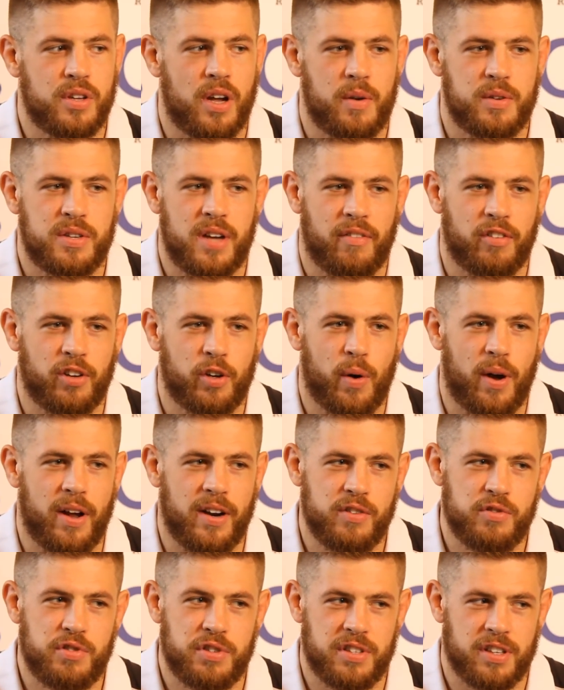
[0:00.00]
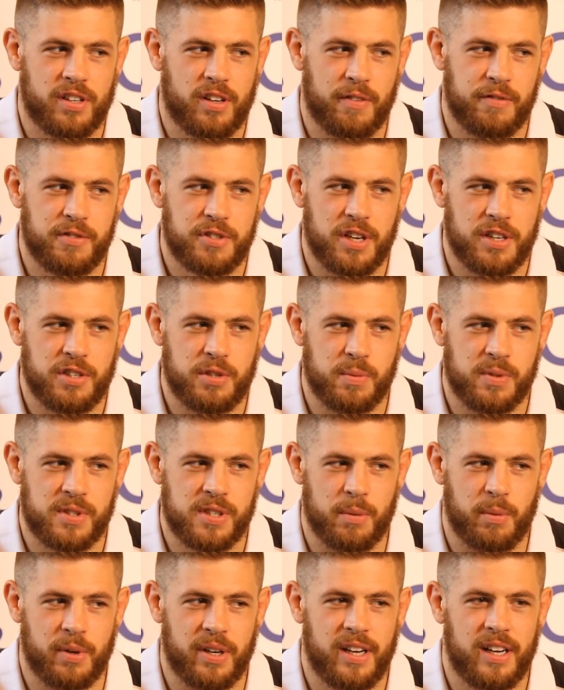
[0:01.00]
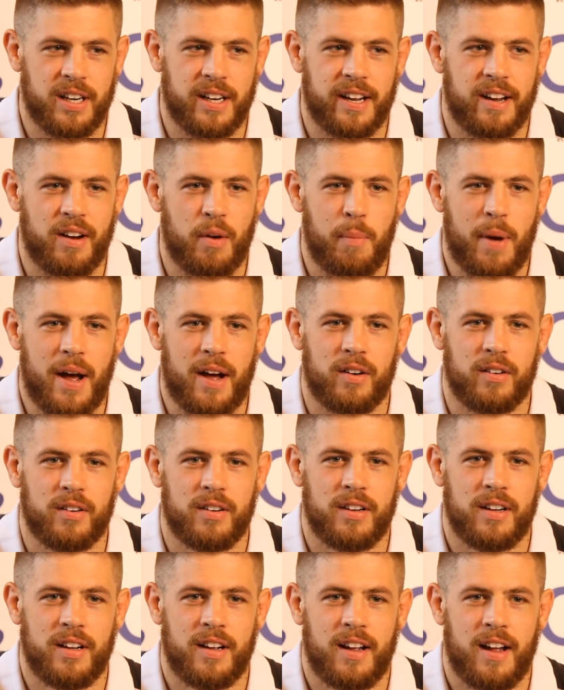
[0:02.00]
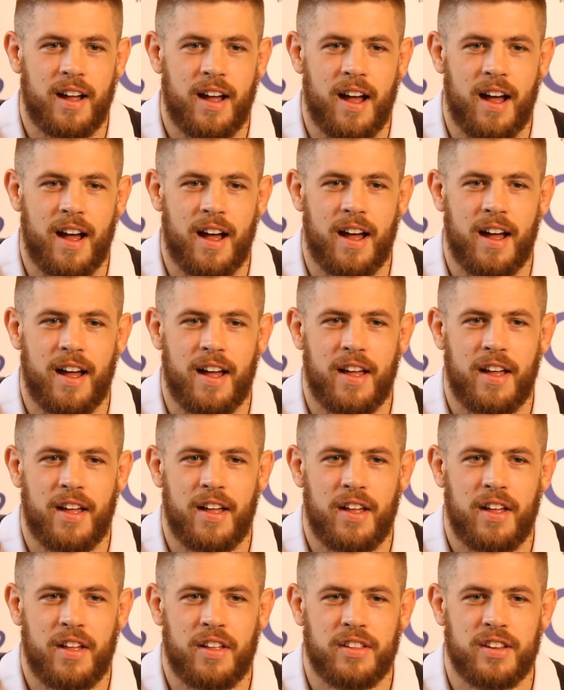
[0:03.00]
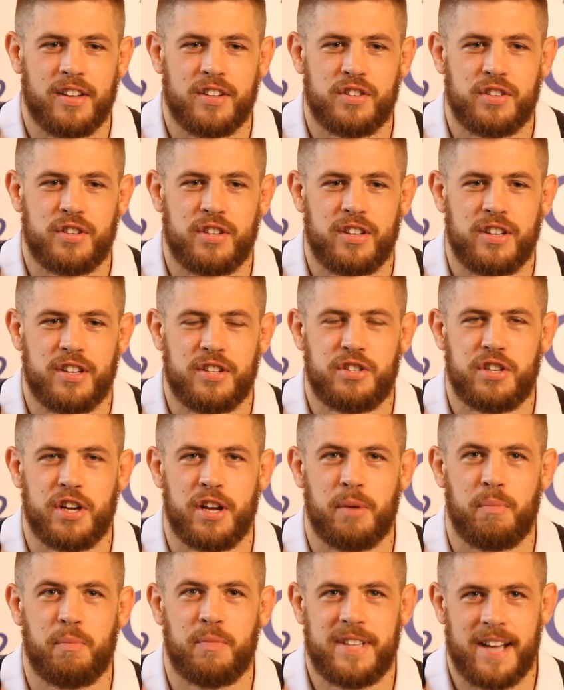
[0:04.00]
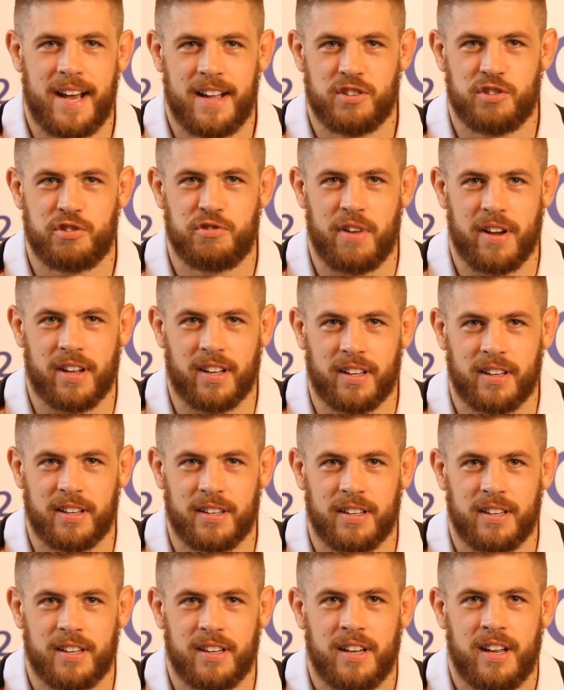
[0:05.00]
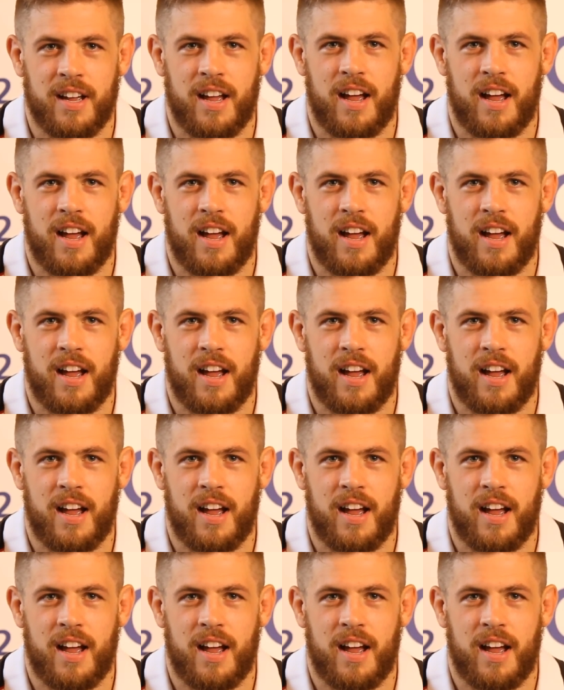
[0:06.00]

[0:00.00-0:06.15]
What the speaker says: I was having quite an interesting conversation with someone earlier about the term dad strength.